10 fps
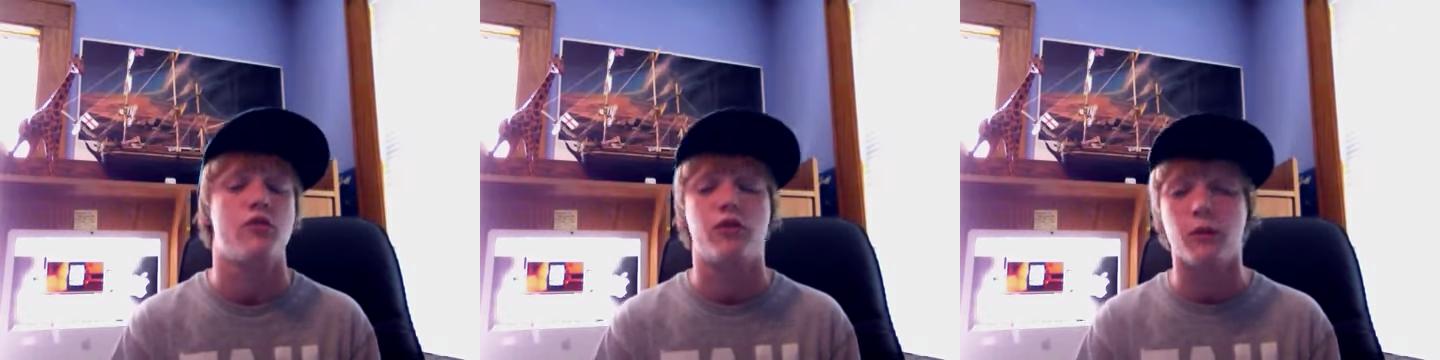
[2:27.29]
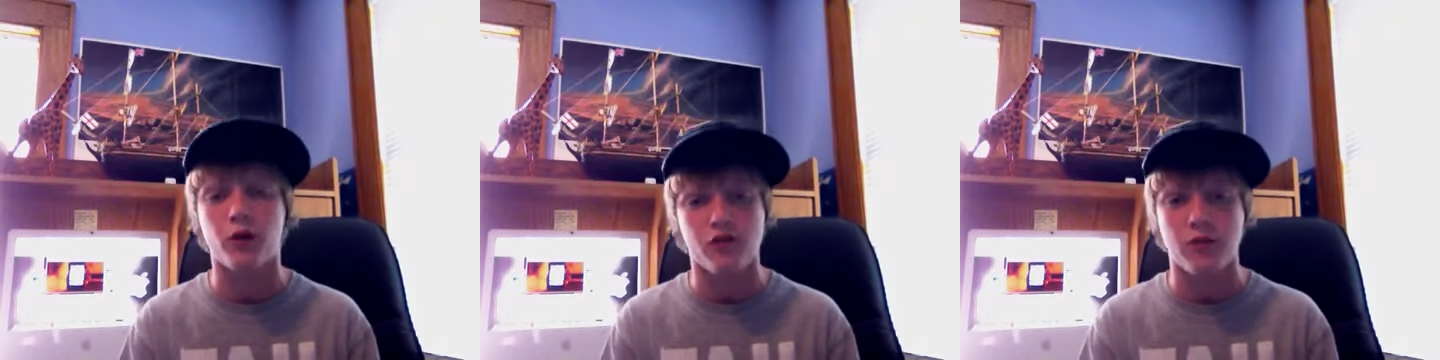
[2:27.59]
The
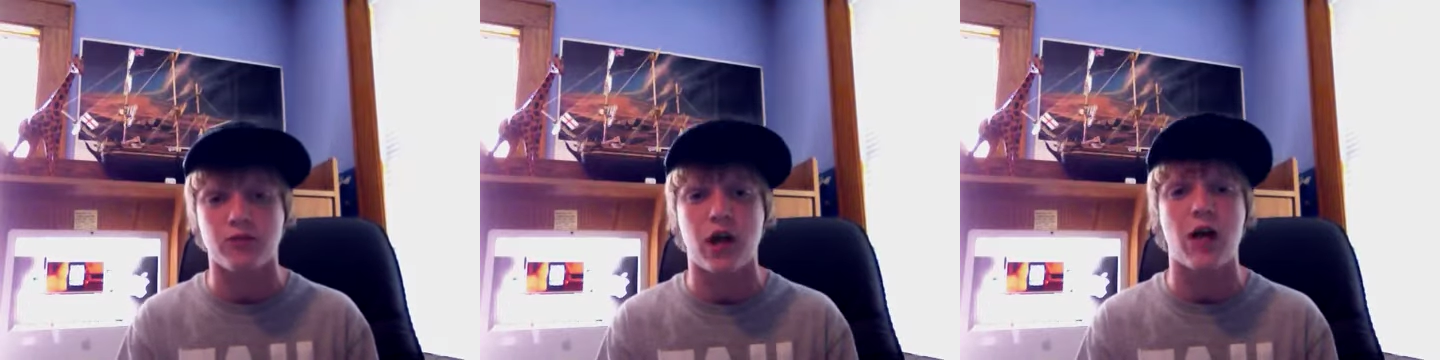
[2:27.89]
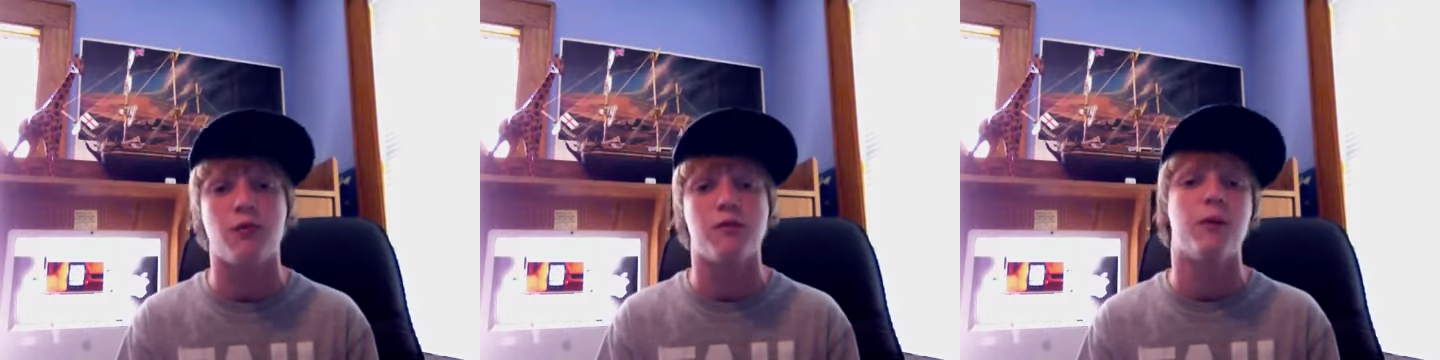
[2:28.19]
firmwares I'm
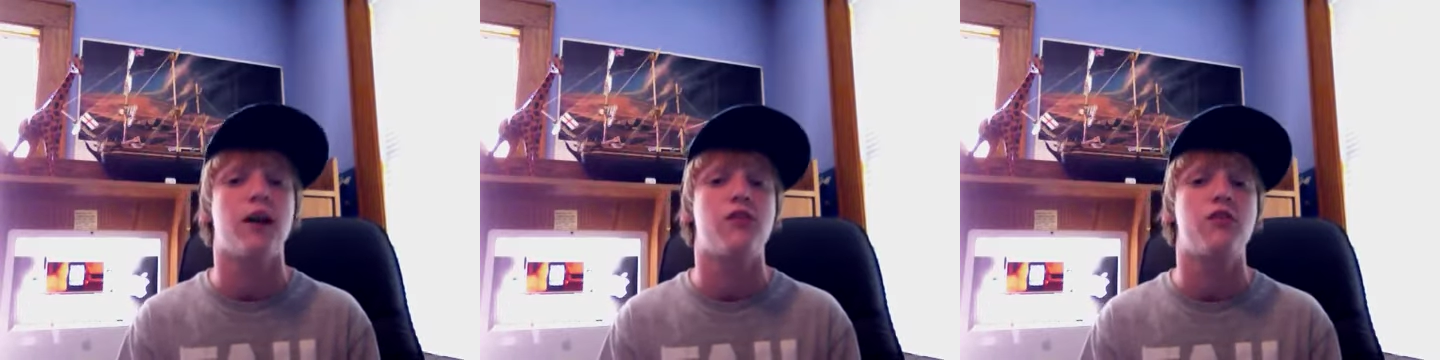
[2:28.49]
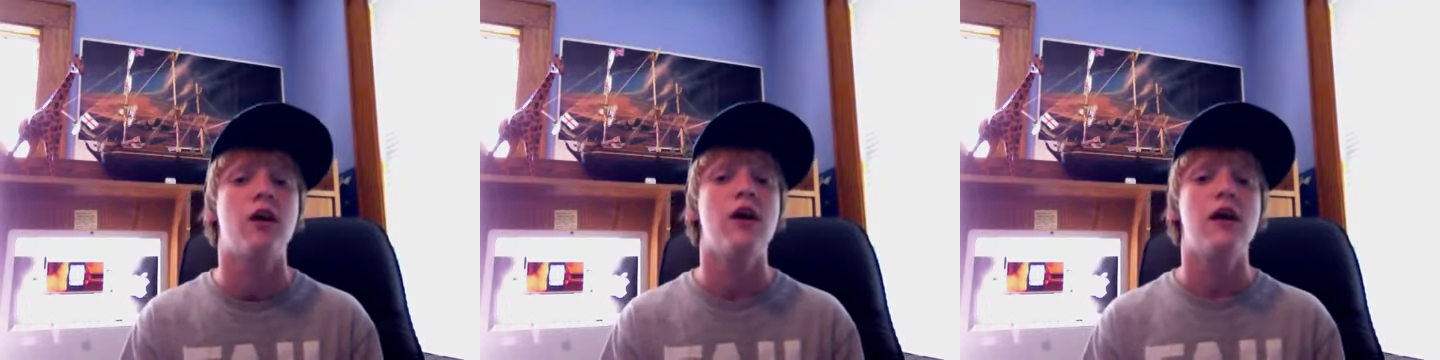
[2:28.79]
fine with, but
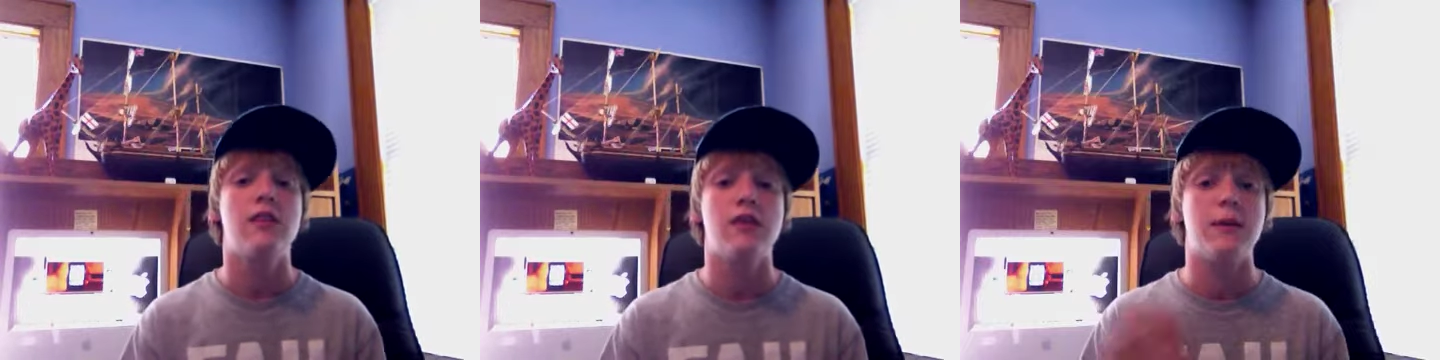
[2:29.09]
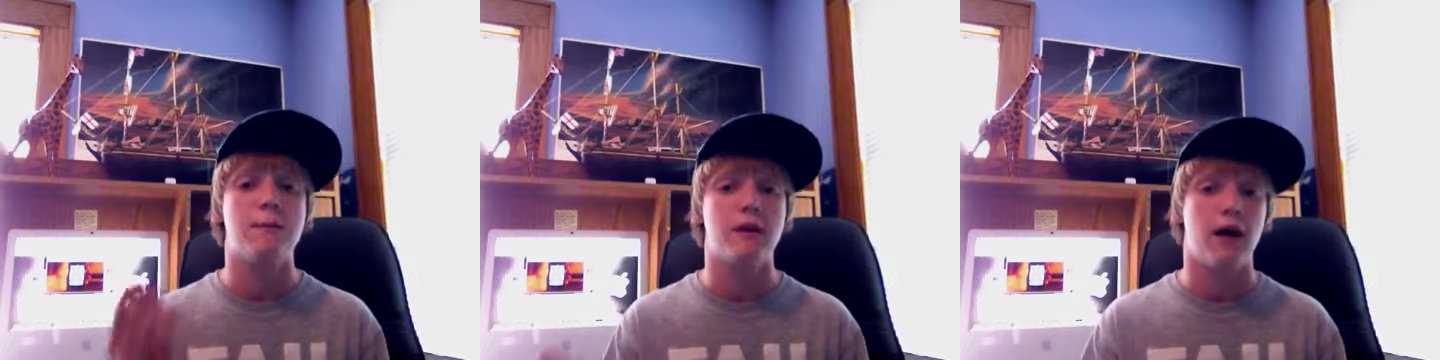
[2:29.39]
it's
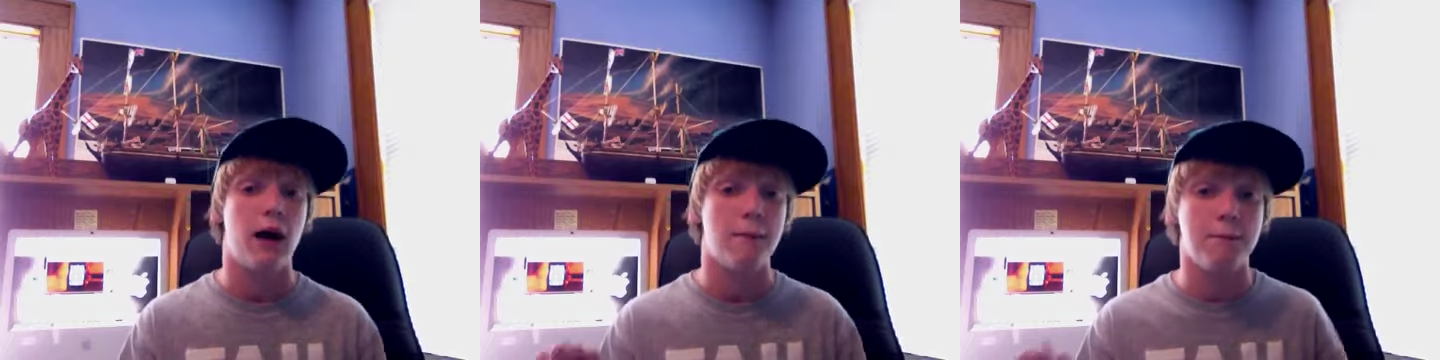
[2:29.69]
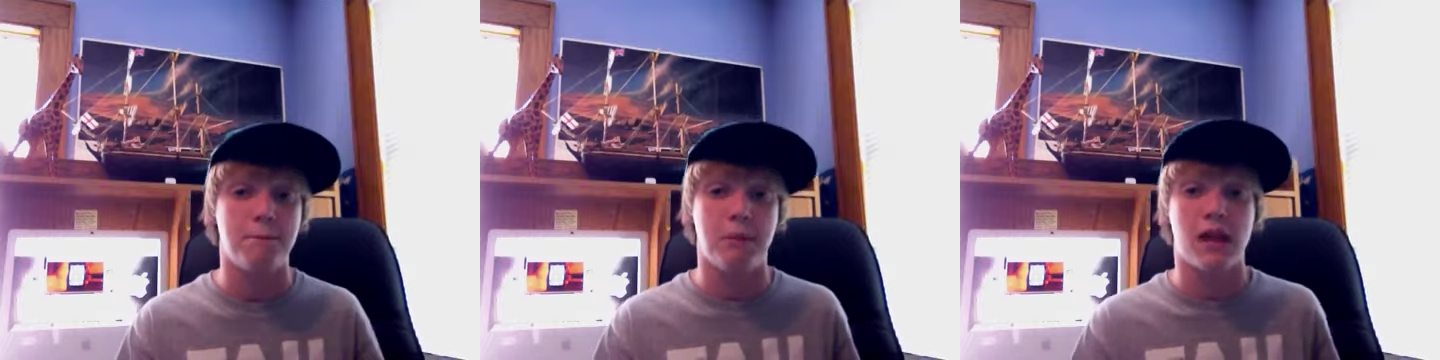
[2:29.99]
the
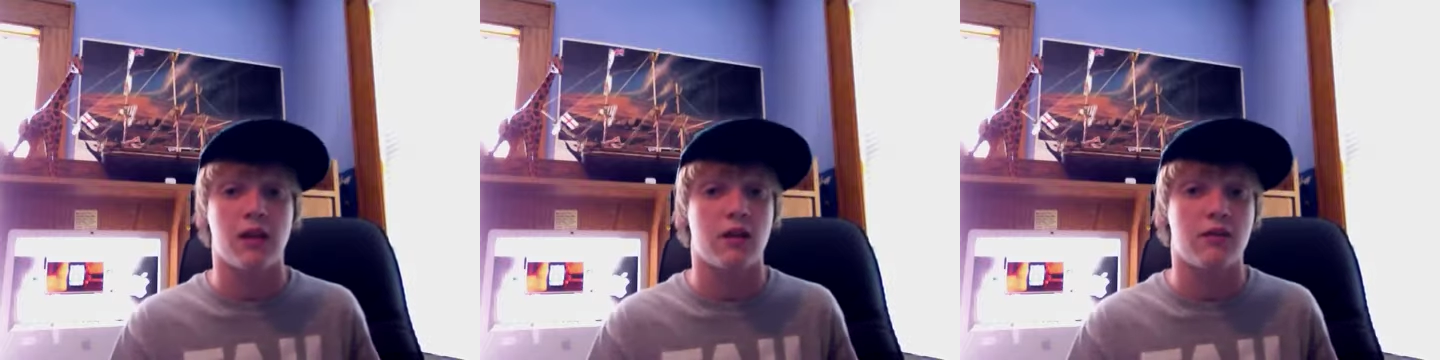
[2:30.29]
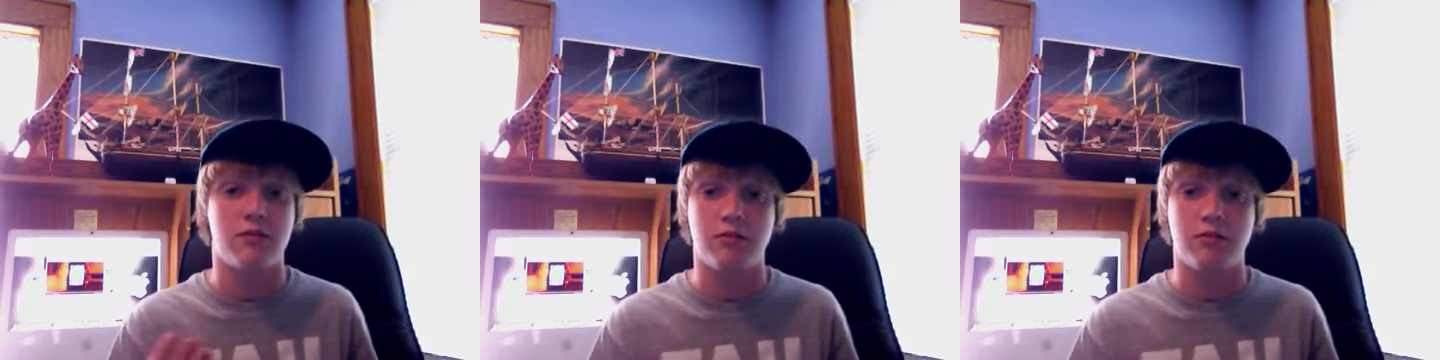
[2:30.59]
beta